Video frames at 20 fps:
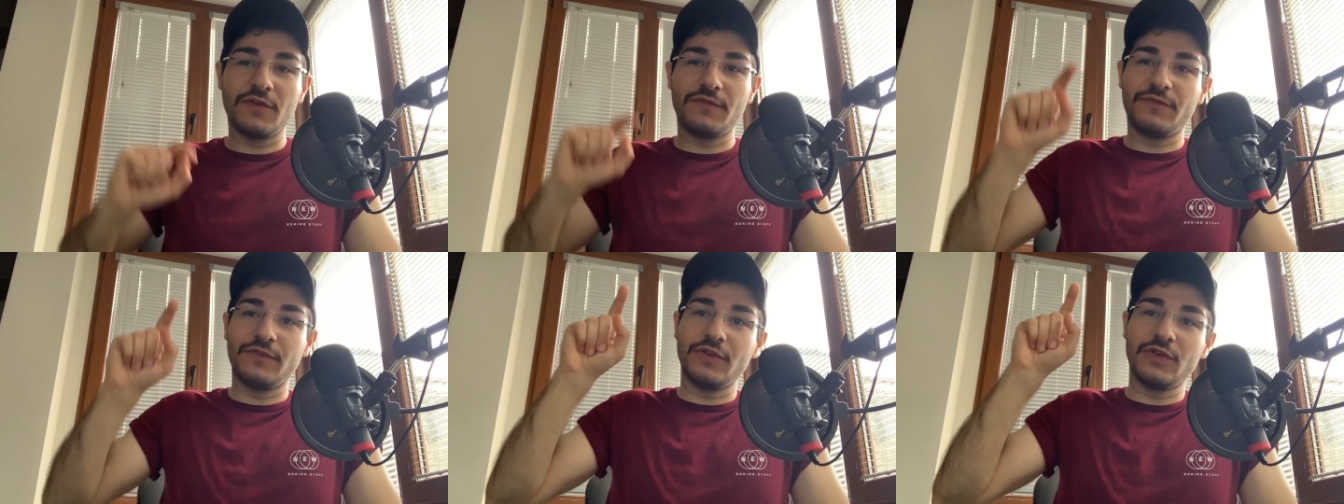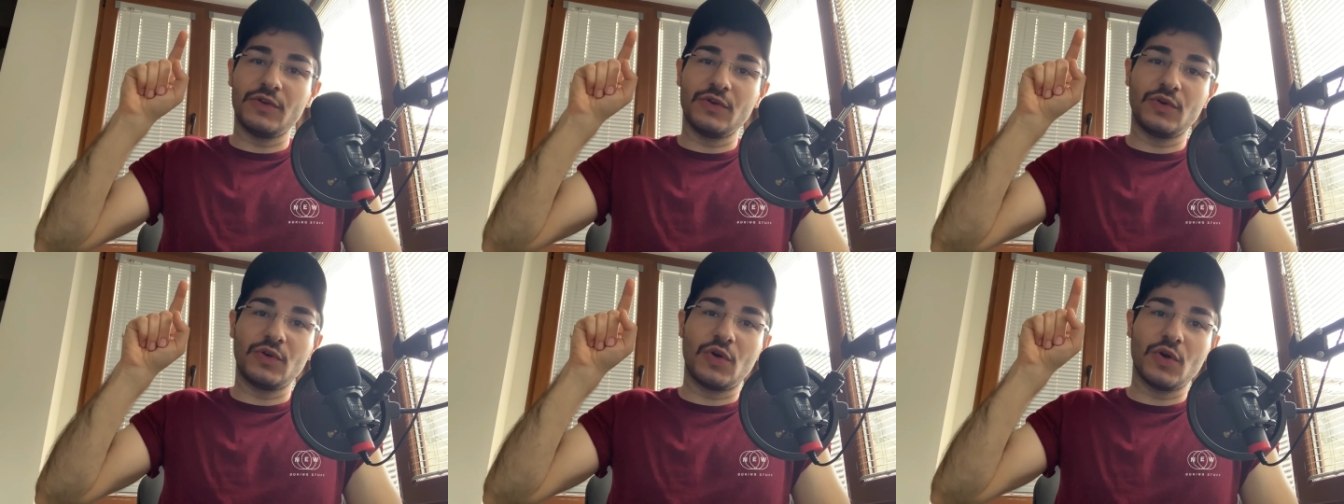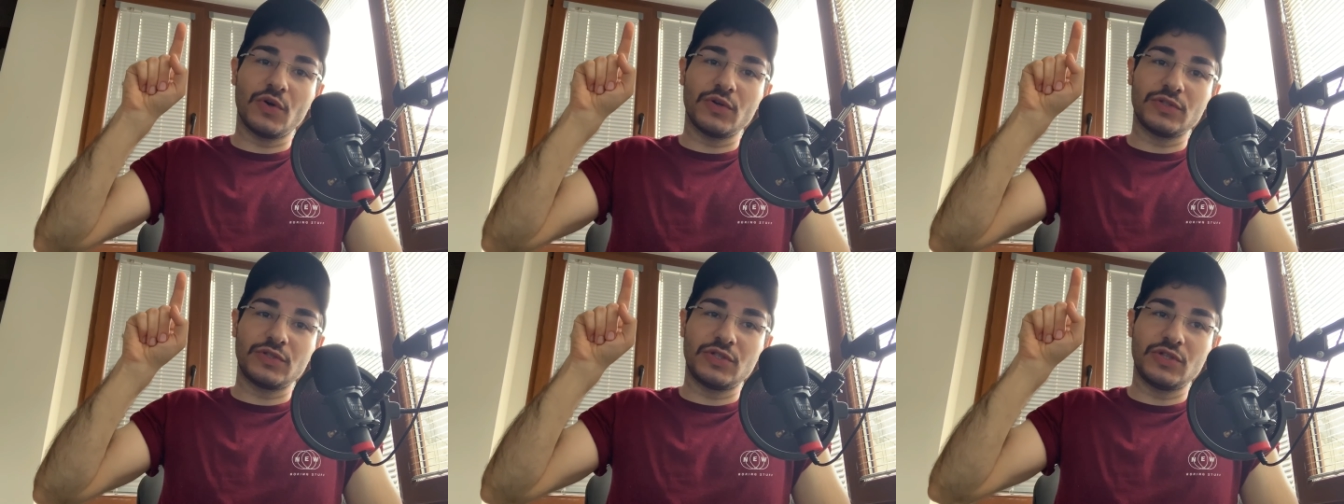if you
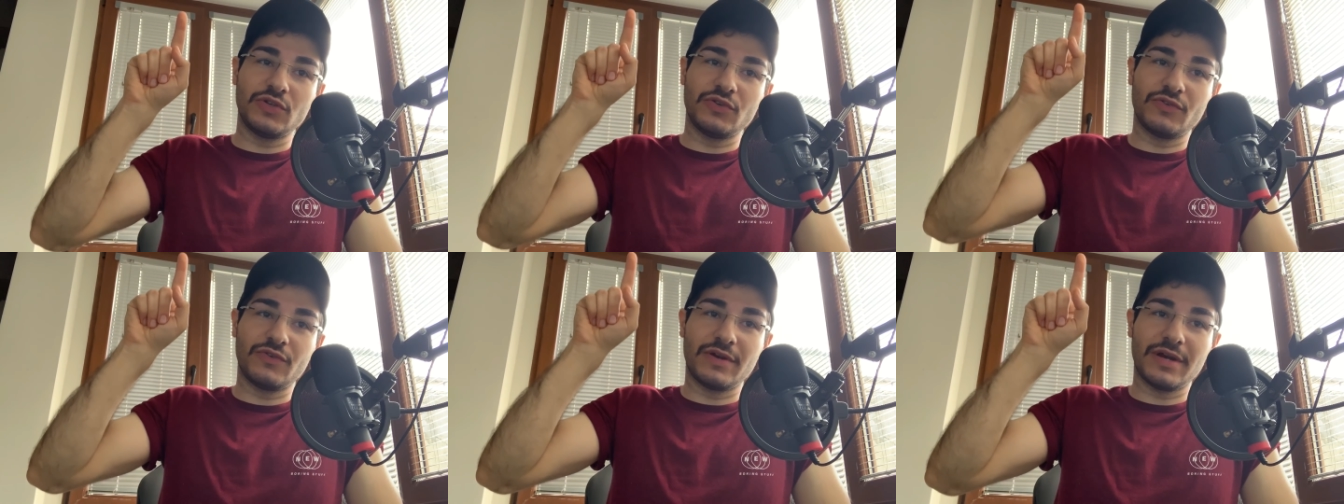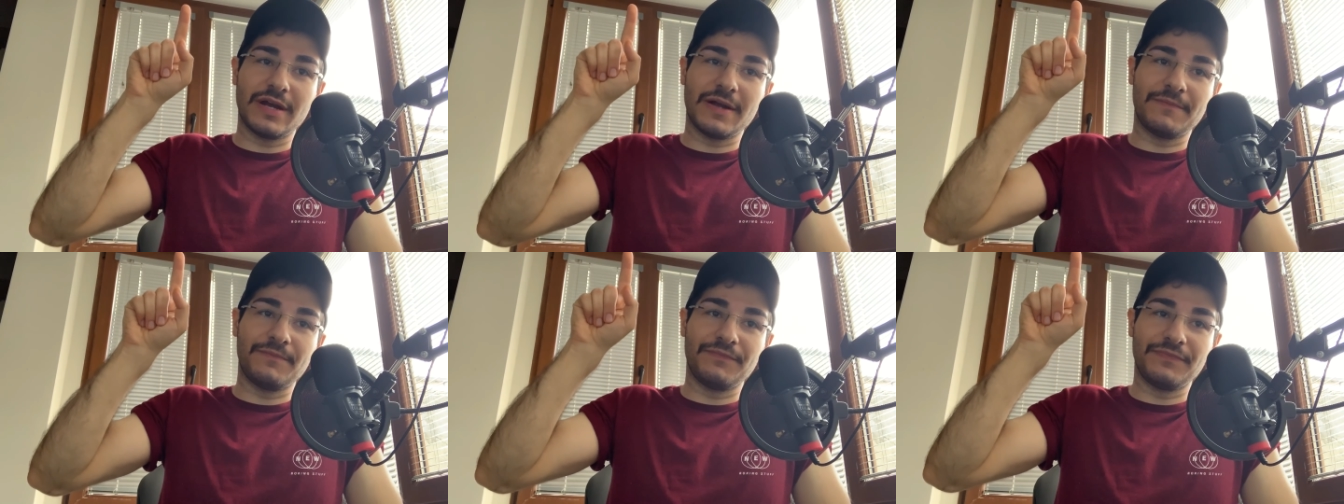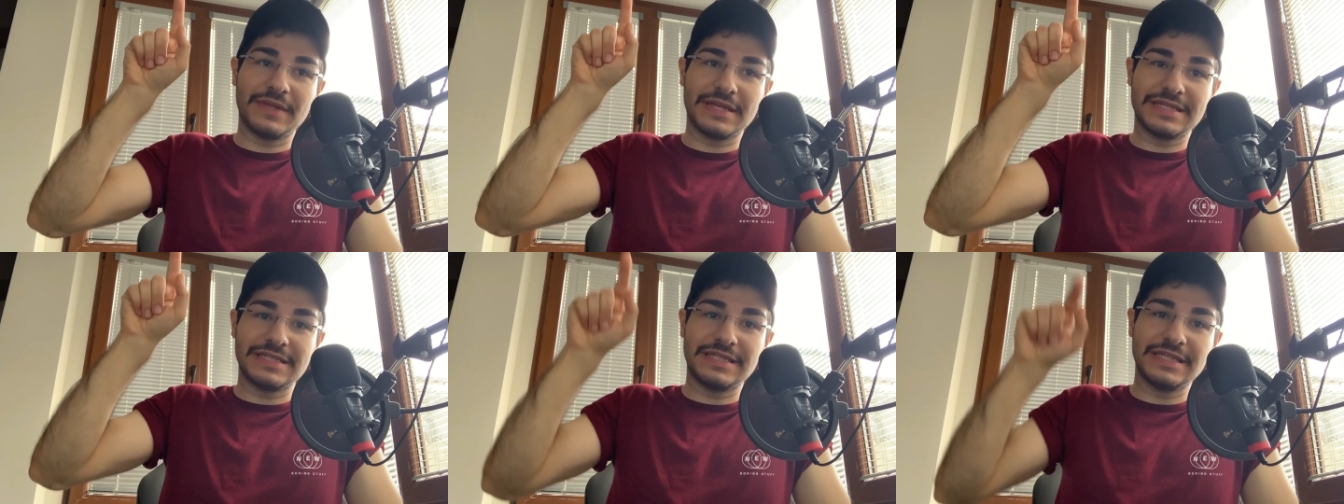go to your
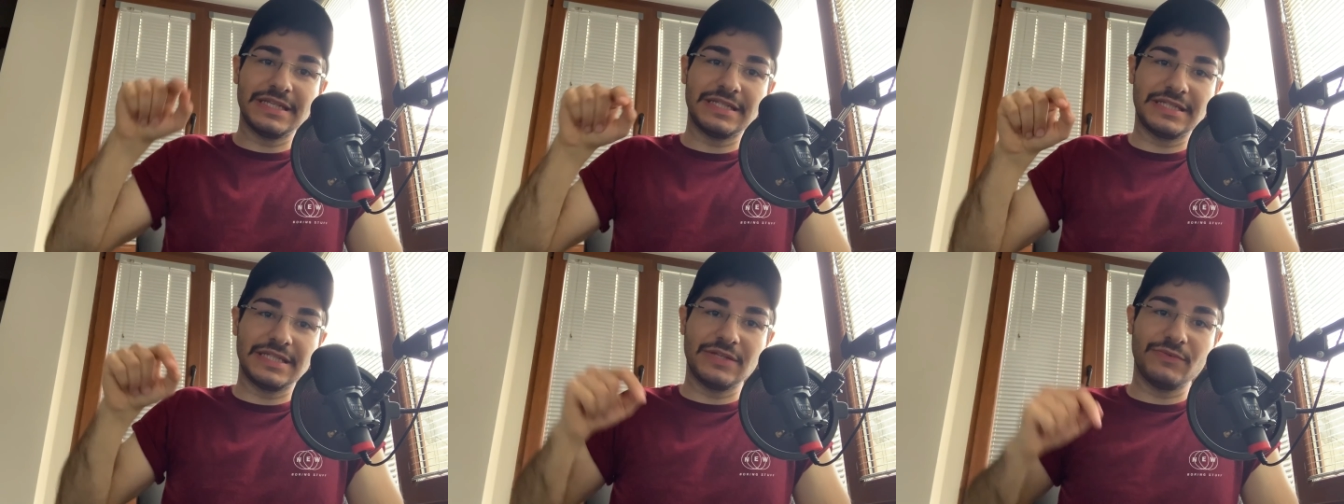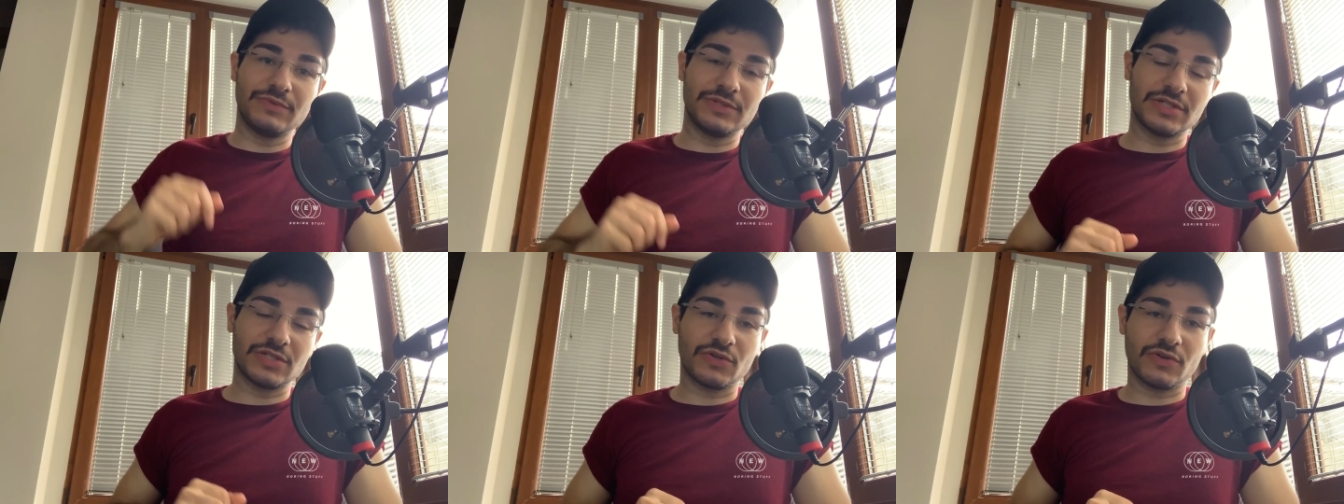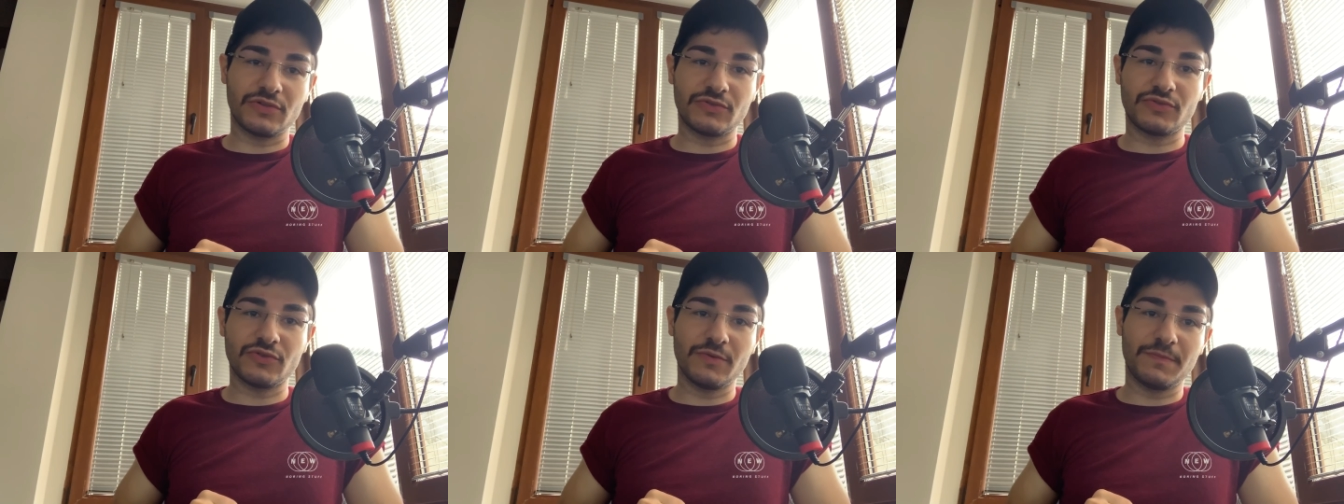um, C C, which is
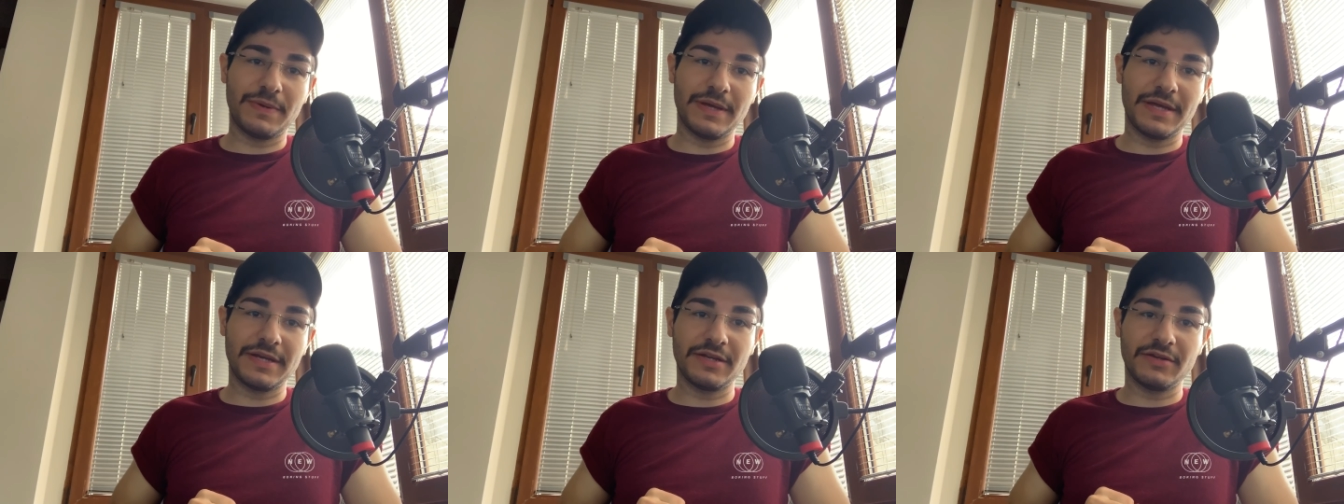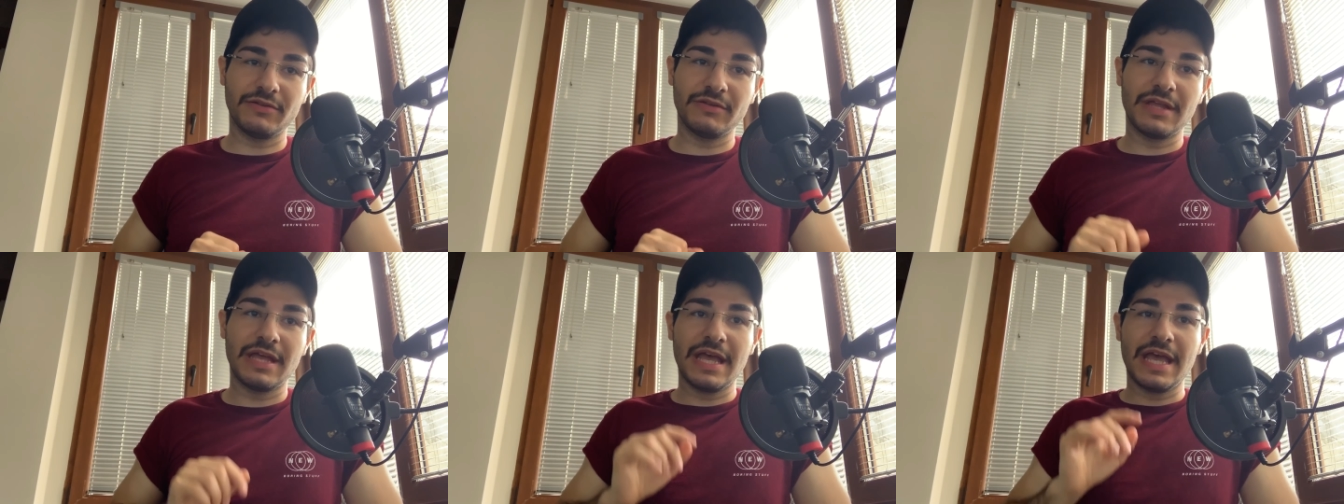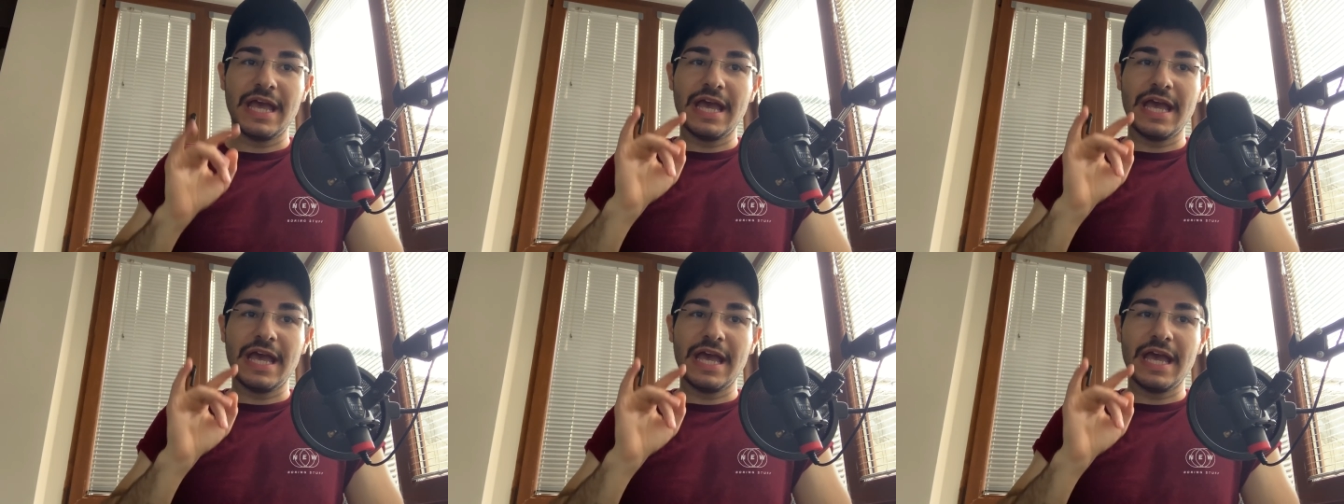control panel,